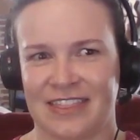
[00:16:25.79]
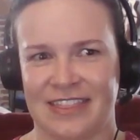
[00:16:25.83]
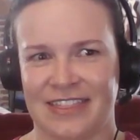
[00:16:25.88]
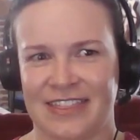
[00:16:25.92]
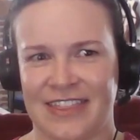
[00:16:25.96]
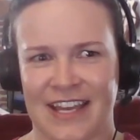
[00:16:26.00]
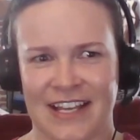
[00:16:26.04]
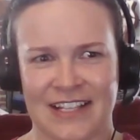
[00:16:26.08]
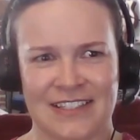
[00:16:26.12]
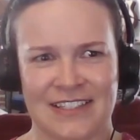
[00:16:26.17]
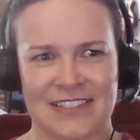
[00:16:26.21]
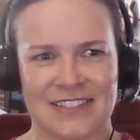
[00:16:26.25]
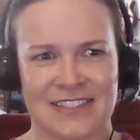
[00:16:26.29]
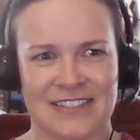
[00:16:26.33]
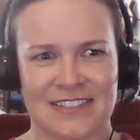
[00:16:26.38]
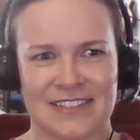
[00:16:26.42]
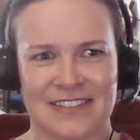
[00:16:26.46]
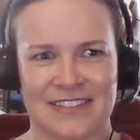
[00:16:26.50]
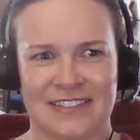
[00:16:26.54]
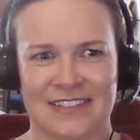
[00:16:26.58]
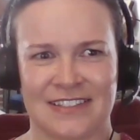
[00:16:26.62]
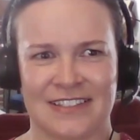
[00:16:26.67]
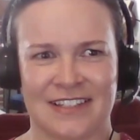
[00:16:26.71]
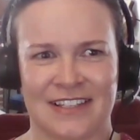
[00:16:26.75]
that's
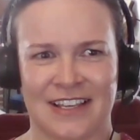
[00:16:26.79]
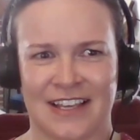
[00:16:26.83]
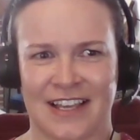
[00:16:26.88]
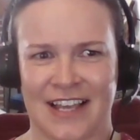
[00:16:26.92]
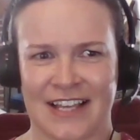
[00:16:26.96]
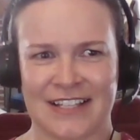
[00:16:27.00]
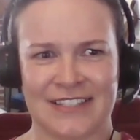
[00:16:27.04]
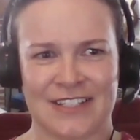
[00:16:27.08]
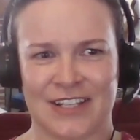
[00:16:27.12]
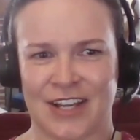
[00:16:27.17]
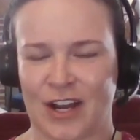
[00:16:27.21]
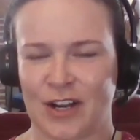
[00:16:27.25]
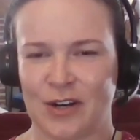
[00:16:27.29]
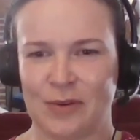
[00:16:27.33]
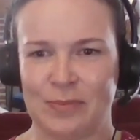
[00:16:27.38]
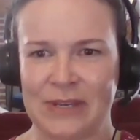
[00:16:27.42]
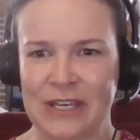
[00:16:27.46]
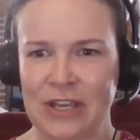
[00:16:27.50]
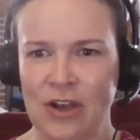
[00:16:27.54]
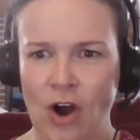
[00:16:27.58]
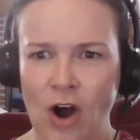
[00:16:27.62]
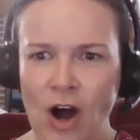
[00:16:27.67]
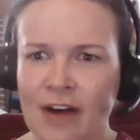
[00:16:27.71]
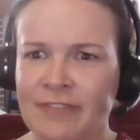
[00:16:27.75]
got to
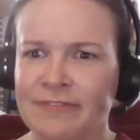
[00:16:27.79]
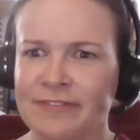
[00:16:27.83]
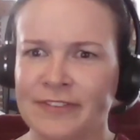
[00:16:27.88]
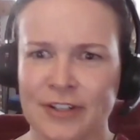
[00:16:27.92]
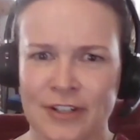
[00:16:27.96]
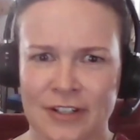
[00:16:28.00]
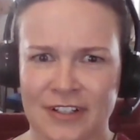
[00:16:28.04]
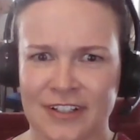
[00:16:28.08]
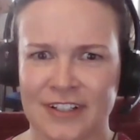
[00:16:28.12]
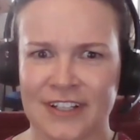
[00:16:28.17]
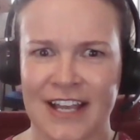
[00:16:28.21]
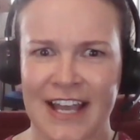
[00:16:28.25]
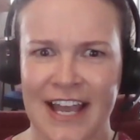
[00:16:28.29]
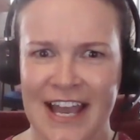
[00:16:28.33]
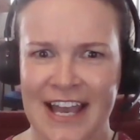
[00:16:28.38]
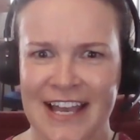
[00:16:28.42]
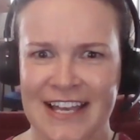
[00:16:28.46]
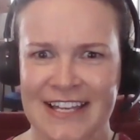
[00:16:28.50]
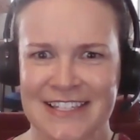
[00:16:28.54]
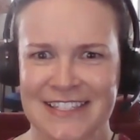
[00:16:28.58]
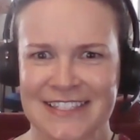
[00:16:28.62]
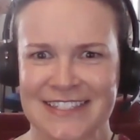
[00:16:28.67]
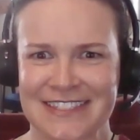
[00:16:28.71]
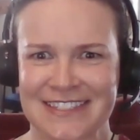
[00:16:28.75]
be awful
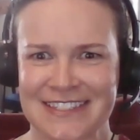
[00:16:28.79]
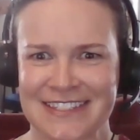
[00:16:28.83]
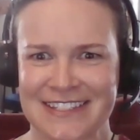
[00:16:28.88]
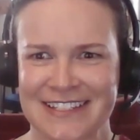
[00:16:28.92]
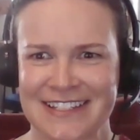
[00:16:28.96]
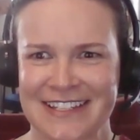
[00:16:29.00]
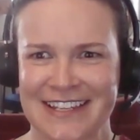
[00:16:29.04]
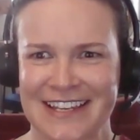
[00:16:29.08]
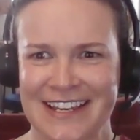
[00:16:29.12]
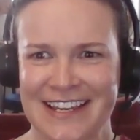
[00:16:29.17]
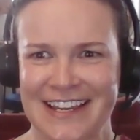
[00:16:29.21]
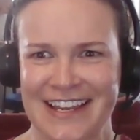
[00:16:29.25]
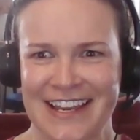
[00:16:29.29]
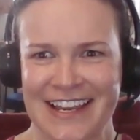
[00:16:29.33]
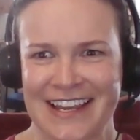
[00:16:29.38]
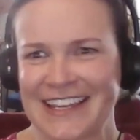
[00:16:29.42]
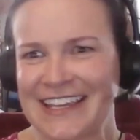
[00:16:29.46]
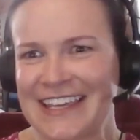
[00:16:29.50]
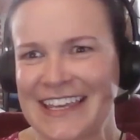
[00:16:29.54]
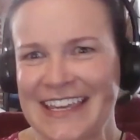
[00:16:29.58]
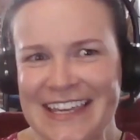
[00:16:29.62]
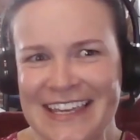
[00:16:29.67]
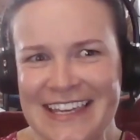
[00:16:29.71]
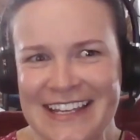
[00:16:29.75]
as a
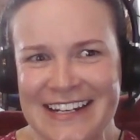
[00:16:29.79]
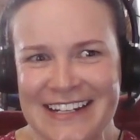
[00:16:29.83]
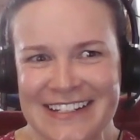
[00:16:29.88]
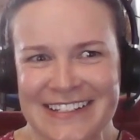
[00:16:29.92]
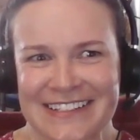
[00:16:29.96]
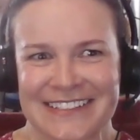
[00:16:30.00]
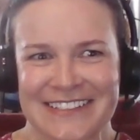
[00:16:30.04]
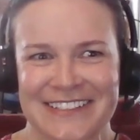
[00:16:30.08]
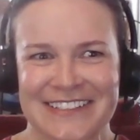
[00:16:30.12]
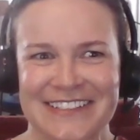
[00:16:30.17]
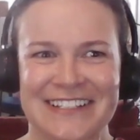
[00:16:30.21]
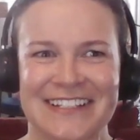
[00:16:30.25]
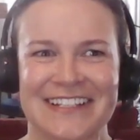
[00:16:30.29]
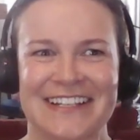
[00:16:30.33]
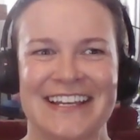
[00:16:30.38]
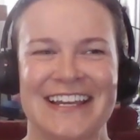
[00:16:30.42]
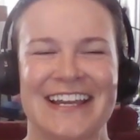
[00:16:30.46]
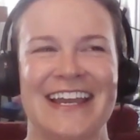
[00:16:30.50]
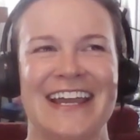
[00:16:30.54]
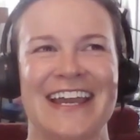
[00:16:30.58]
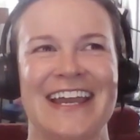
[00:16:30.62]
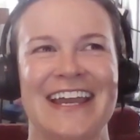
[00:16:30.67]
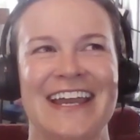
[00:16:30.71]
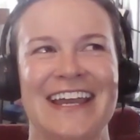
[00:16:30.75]
kid.
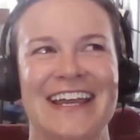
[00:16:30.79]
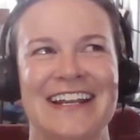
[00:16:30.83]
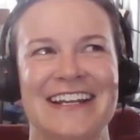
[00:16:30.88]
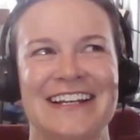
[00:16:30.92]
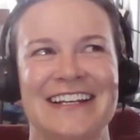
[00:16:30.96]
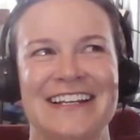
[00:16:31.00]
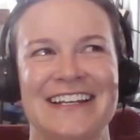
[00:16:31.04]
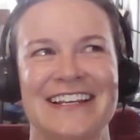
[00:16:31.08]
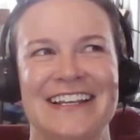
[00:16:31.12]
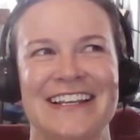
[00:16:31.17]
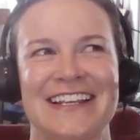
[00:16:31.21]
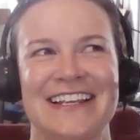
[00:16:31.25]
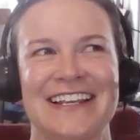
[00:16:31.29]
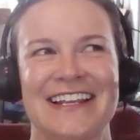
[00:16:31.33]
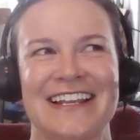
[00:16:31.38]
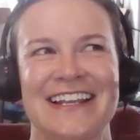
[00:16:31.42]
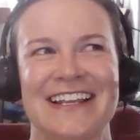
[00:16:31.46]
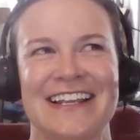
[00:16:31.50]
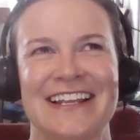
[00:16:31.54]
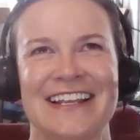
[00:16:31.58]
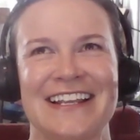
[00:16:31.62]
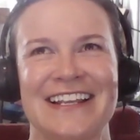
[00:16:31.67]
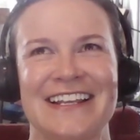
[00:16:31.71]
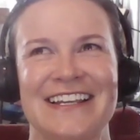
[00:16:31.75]
And
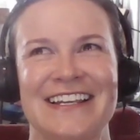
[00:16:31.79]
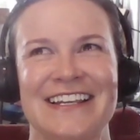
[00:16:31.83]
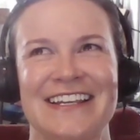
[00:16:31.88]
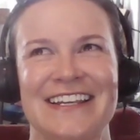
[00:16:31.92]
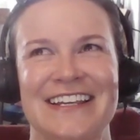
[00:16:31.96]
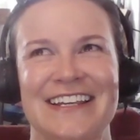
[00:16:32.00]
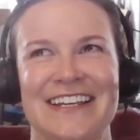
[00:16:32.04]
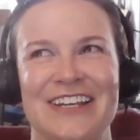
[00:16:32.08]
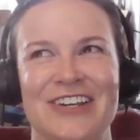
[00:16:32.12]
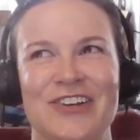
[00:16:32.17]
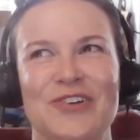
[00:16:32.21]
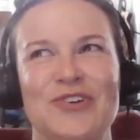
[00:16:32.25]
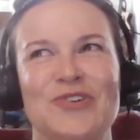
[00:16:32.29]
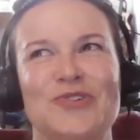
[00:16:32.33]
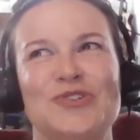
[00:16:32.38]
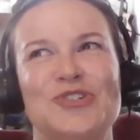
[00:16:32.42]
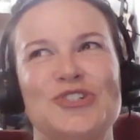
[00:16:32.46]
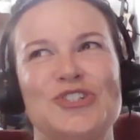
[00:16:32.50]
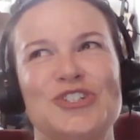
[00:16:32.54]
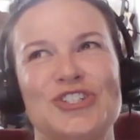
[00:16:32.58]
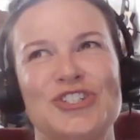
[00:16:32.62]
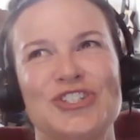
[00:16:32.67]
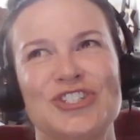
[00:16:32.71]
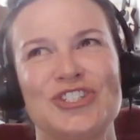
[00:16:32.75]
you
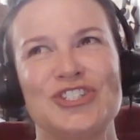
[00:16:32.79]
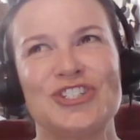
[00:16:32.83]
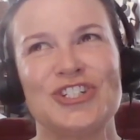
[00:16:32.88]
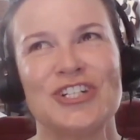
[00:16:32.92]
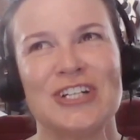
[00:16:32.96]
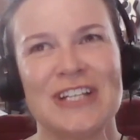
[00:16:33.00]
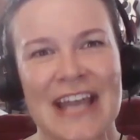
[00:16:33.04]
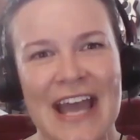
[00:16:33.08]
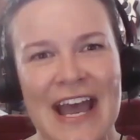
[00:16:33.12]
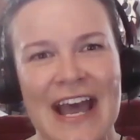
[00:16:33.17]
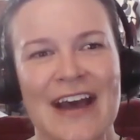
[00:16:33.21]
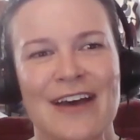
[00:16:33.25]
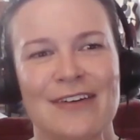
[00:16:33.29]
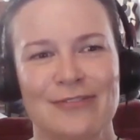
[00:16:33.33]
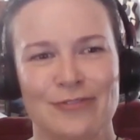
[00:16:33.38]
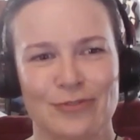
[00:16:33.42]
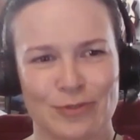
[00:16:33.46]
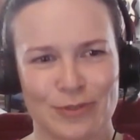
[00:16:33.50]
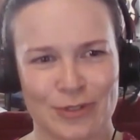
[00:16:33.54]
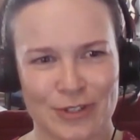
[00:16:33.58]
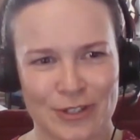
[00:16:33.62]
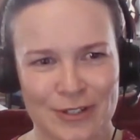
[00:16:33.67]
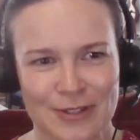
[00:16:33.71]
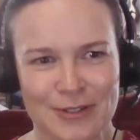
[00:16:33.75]
should have
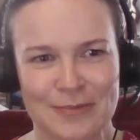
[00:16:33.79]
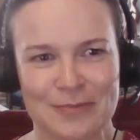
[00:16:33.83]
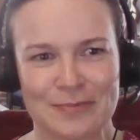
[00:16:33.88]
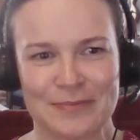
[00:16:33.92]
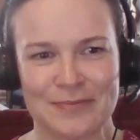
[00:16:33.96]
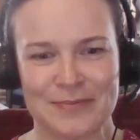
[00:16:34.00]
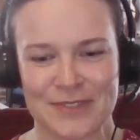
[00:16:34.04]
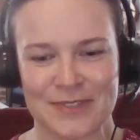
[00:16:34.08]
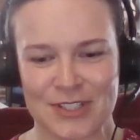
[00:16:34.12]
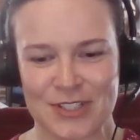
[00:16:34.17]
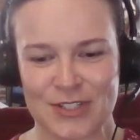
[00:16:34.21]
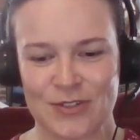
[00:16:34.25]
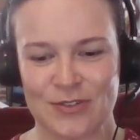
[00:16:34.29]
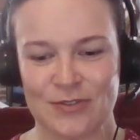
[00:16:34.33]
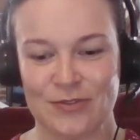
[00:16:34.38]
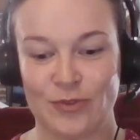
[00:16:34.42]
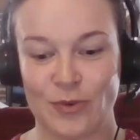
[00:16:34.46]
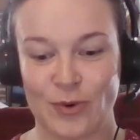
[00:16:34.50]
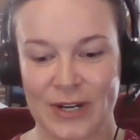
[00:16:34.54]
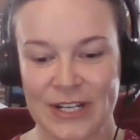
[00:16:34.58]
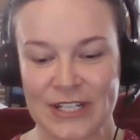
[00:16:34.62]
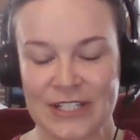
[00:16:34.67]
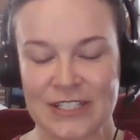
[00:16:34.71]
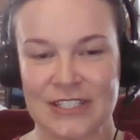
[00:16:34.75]
room to
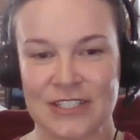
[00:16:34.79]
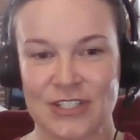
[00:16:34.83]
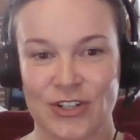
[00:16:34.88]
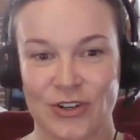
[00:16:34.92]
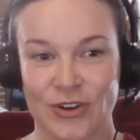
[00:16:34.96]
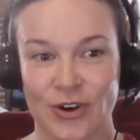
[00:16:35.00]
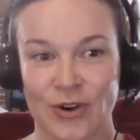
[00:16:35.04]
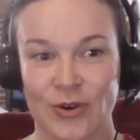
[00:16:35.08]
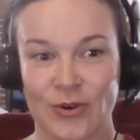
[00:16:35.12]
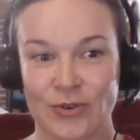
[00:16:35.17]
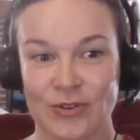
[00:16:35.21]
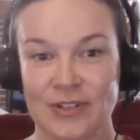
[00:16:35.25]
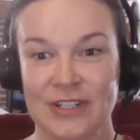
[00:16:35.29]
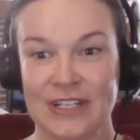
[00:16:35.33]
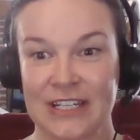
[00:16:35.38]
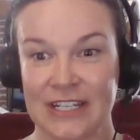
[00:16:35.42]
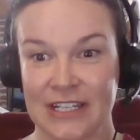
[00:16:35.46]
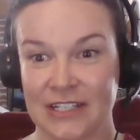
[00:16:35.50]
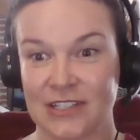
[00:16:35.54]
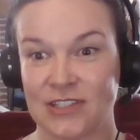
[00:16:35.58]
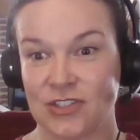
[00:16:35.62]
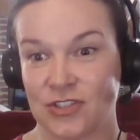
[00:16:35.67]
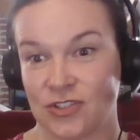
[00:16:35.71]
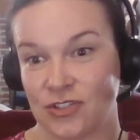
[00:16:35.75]
voice your own
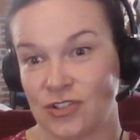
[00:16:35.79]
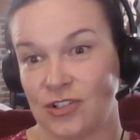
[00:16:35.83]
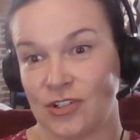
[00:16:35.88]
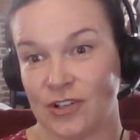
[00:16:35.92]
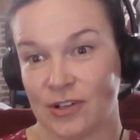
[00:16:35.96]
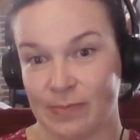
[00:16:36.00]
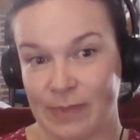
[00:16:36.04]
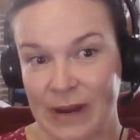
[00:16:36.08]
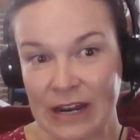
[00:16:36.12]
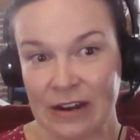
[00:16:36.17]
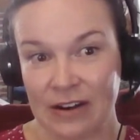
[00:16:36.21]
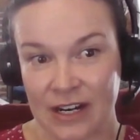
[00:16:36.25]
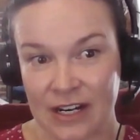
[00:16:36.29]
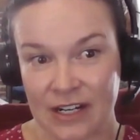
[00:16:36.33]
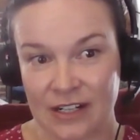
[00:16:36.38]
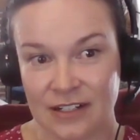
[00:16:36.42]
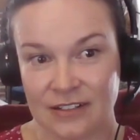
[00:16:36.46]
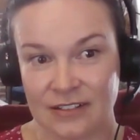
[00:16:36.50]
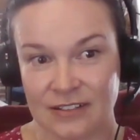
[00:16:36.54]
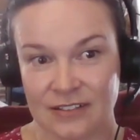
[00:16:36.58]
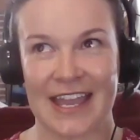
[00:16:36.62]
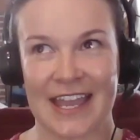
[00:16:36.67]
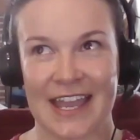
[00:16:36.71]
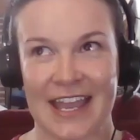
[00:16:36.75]
needs to your parent.
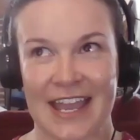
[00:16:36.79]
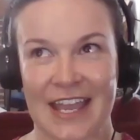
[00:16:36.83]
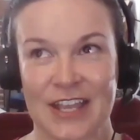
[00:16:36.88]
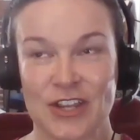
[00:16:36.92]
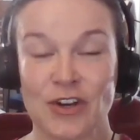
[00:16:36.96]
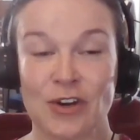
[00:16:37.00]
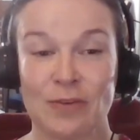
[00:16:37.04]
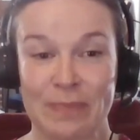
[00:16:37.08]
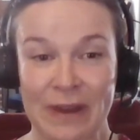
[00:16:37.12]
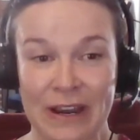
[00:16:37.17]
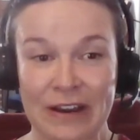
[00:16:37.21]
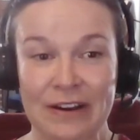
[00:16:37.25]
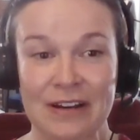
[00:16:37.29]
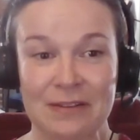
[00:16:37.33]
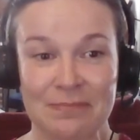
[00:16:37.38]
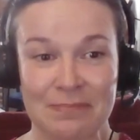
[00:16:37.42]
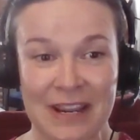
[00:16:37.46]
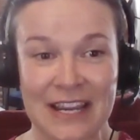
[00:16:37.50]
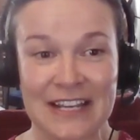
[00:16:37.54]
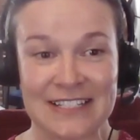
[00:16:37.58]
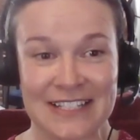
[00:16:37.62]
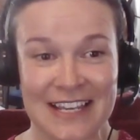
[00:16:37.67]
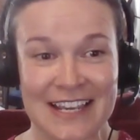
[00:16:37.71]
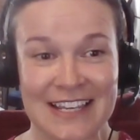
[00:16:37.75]
And your parent
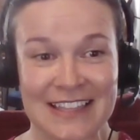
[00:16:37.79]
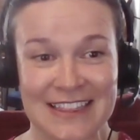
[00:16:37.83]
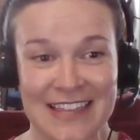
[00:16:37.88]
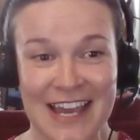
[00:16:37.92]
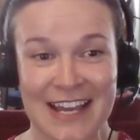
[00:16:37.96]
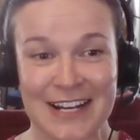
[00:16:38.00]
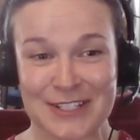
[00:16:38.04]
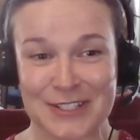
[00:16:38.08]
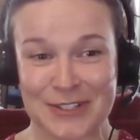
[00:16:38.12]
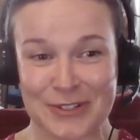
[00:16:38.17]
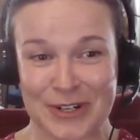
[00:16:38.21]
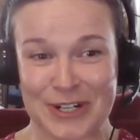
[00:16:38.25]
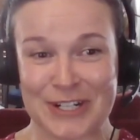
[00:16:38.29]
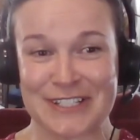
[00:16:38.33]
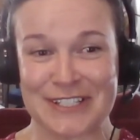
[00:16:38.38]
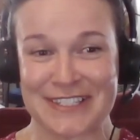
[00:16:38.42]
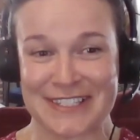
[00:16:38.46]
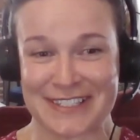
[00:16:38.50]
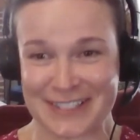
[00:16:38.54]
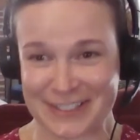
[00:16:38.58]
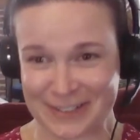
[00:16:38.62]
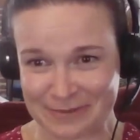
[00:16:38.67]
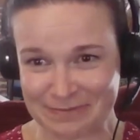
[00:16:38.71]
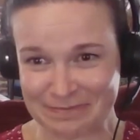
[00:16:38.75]
may take that as
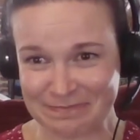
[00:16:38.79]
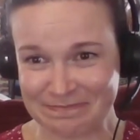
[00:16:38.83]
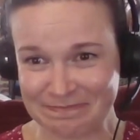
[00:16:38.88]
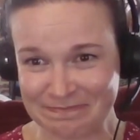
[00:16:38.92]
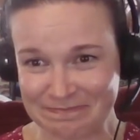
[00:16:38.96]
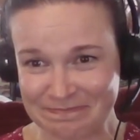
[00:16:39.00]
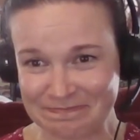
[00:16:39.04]
criticism.